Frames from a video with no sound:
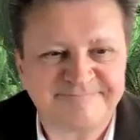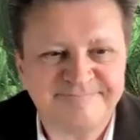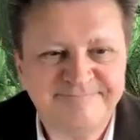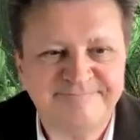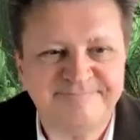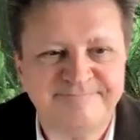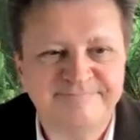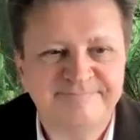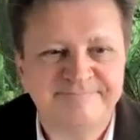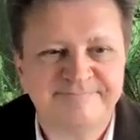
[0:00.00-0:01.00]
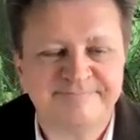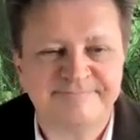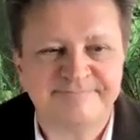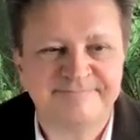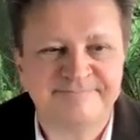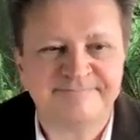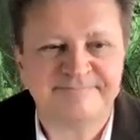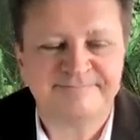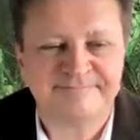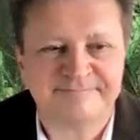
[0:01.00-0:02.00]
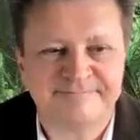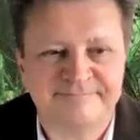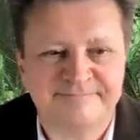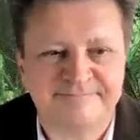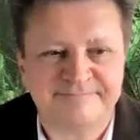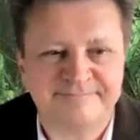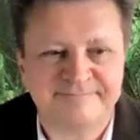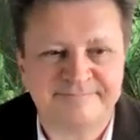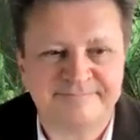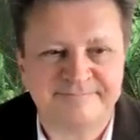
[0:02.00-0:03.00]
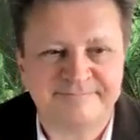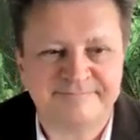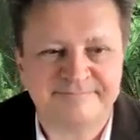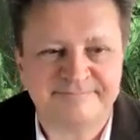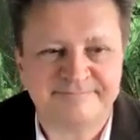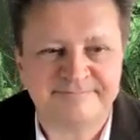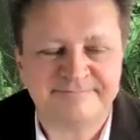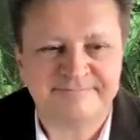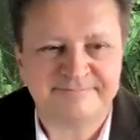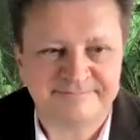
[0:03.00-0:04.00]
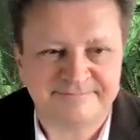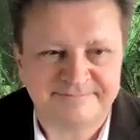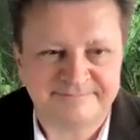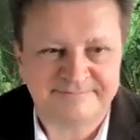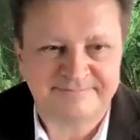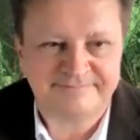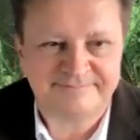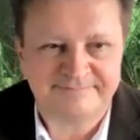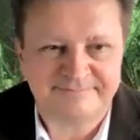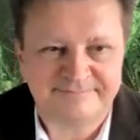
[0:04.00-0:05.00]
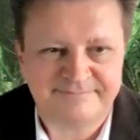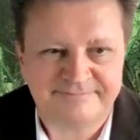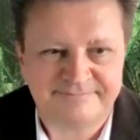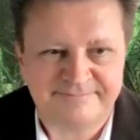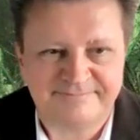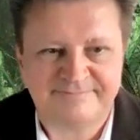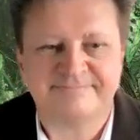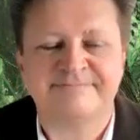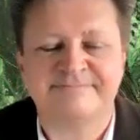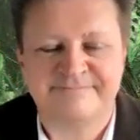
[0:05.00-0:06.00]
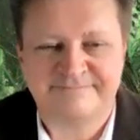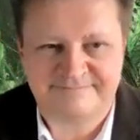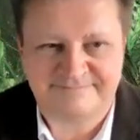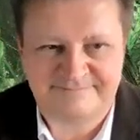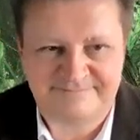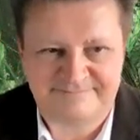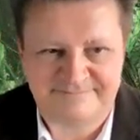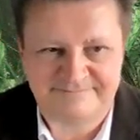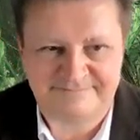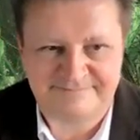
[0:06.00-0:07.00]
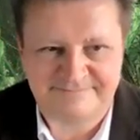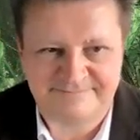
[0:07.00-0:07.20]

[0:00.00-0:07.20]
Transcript: (silent)